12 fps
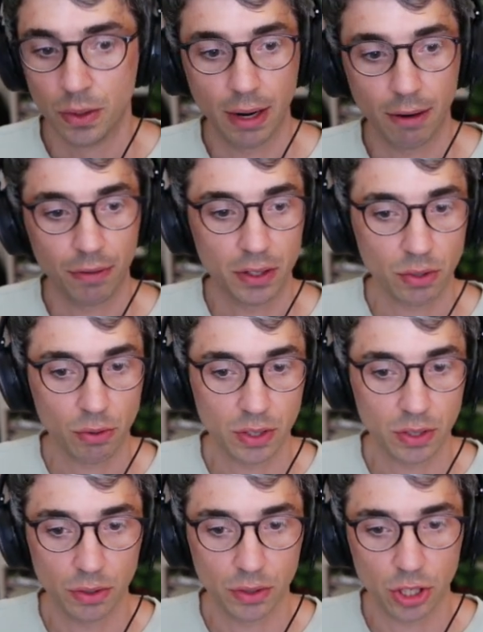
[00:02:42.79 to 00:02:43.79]
Now for this
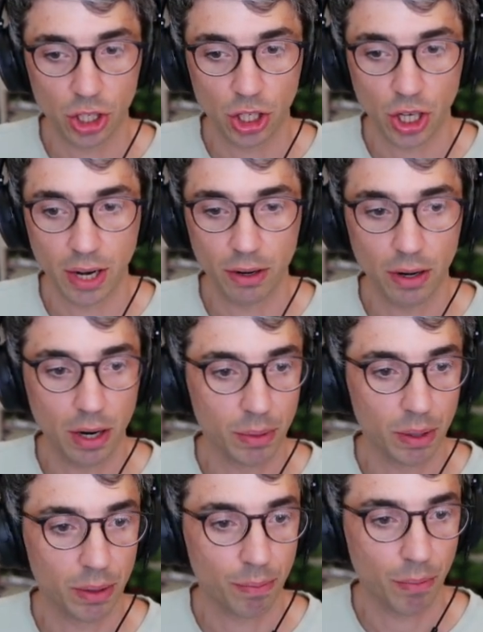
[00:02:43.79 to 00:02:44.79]
crystal shader,
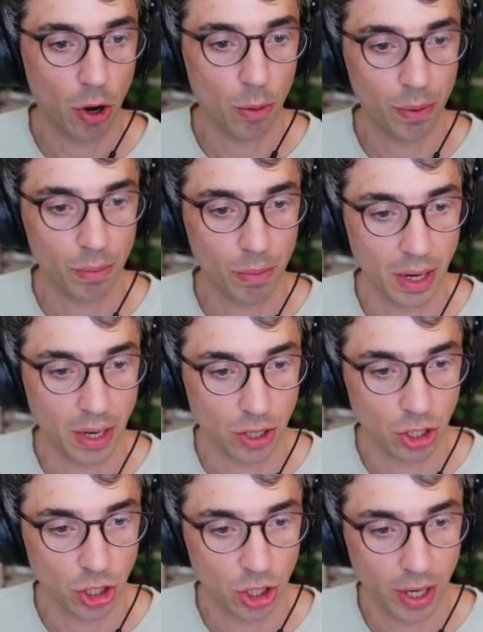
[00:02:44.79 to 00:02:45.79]
I'm going to open my
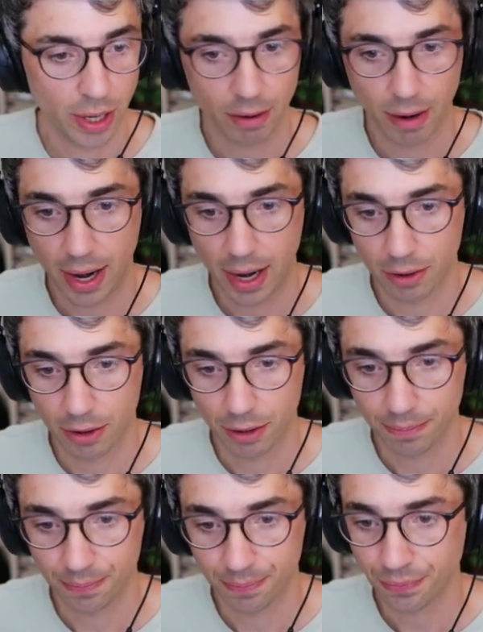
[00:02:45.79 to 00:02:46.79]
shader
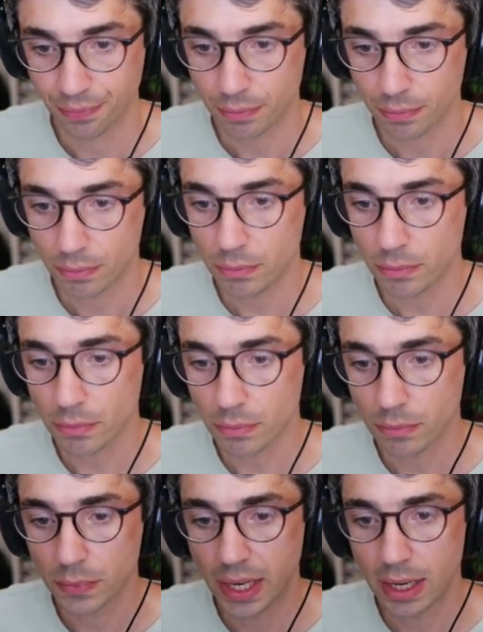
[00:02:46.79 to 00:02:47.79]
editor.
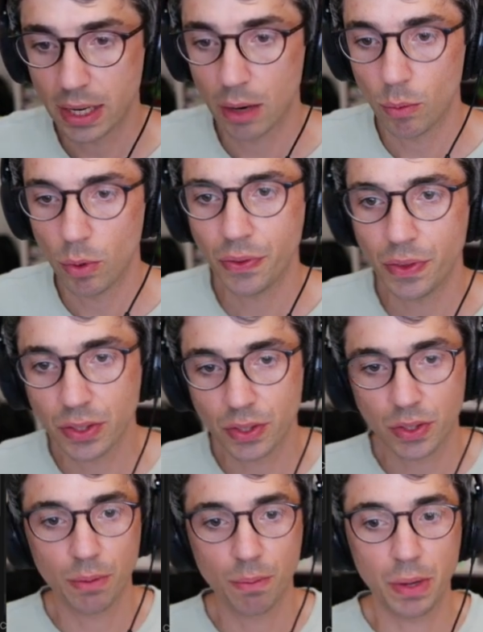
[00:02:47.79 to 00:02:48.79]
And I want
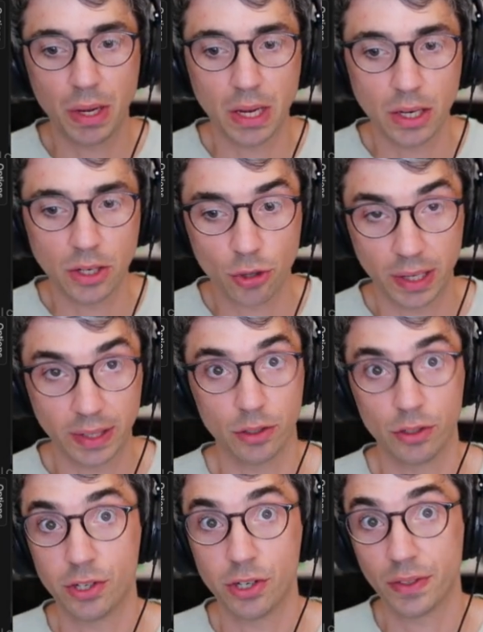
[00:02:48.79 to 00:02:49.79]
this to be
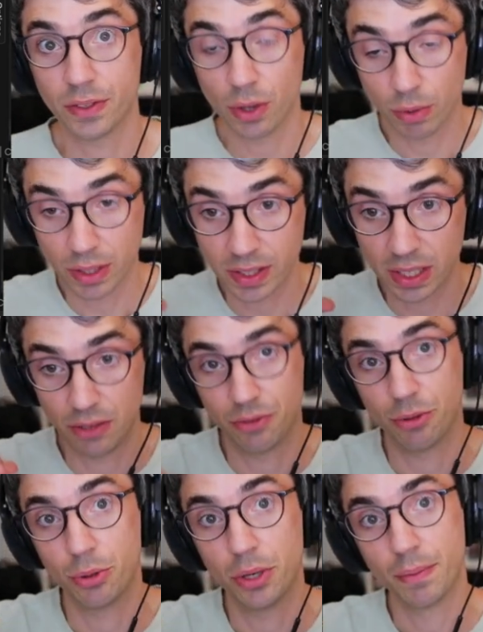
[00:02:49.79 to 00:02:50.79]
translucent, so I want to see
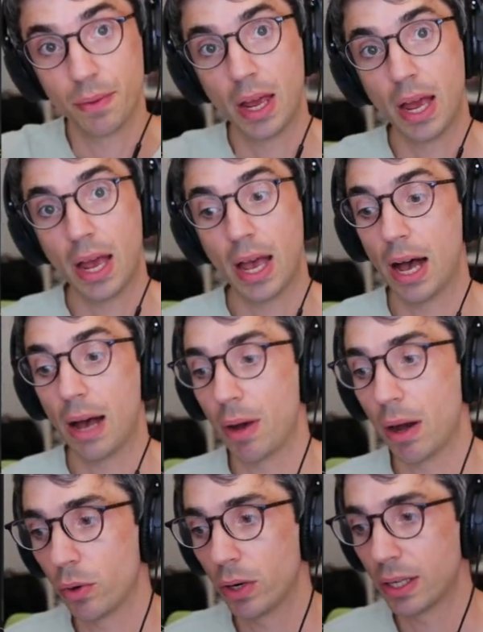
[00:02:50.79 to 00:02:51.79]
through it.
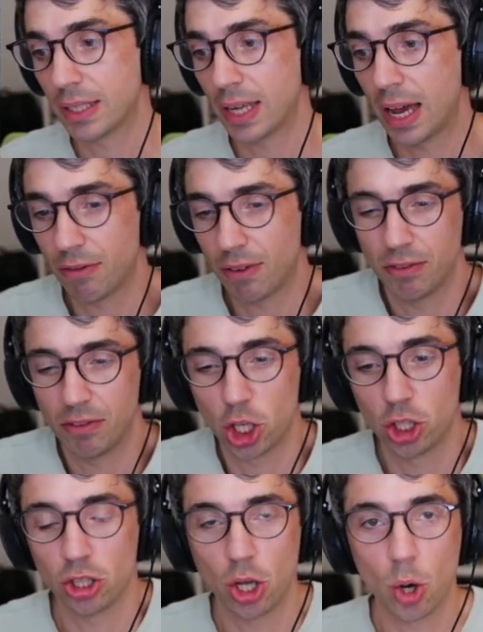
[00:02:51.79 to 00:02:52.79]
I want it to have kind of a
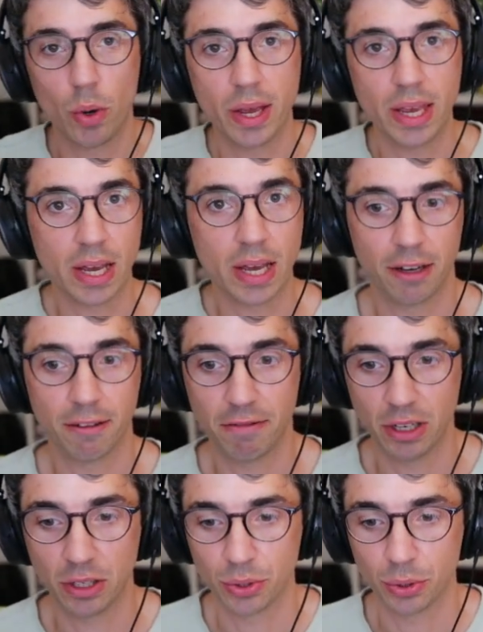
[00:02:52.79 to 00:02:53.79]
glowy kind of
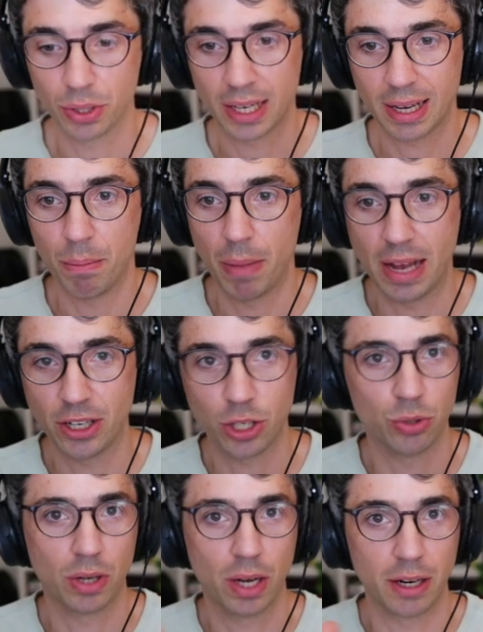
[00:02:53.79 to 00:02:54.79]
feel to it, like a
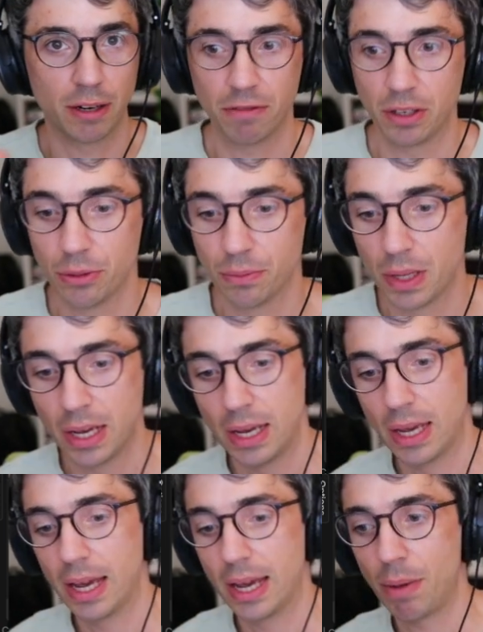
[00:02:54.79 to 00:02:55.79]
magical kind of feel,
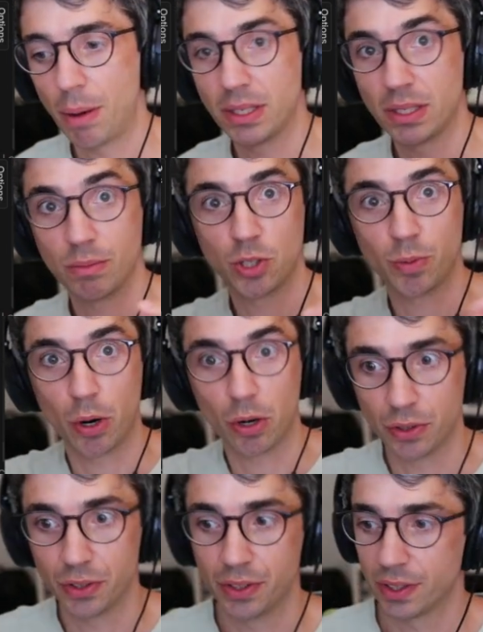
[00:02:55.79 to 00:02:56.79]
and maybe some
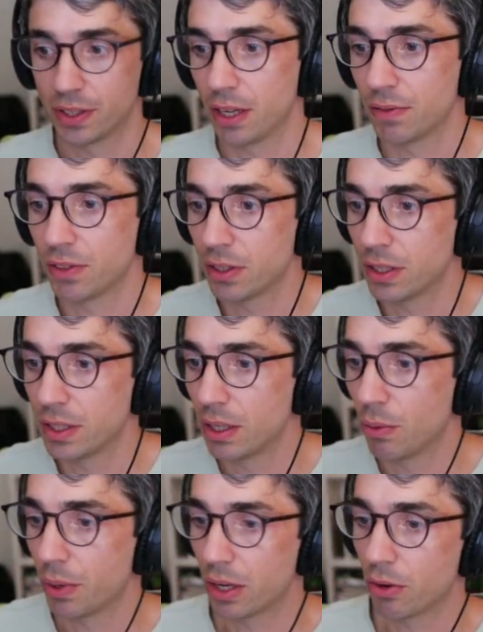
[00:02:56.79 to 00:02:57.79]
sparkles and stuff. So let's
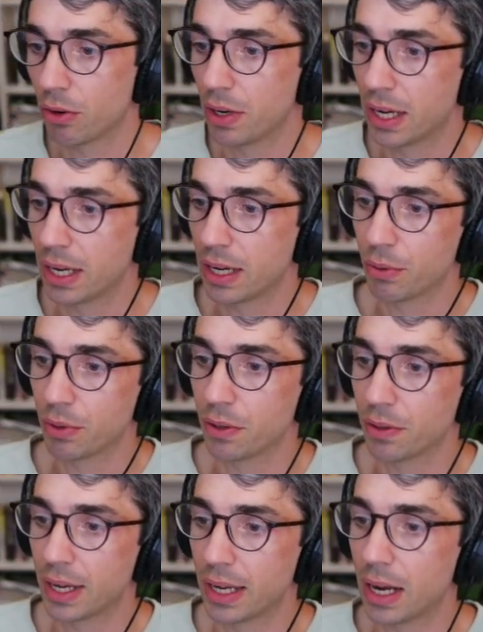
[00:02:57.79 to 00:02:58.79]
see what we can create here with
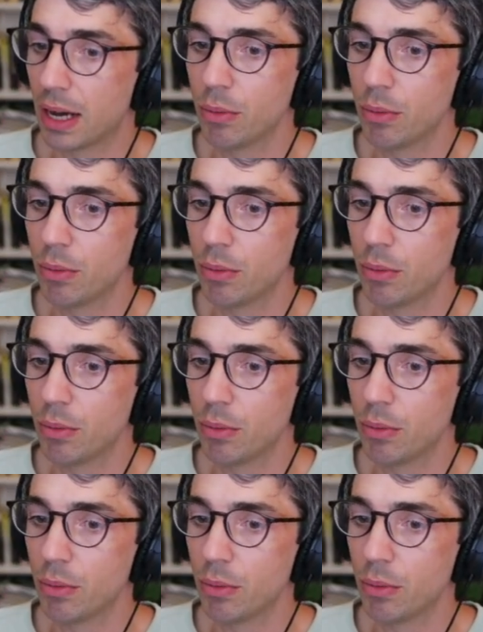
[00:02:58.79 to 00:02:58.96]
all that.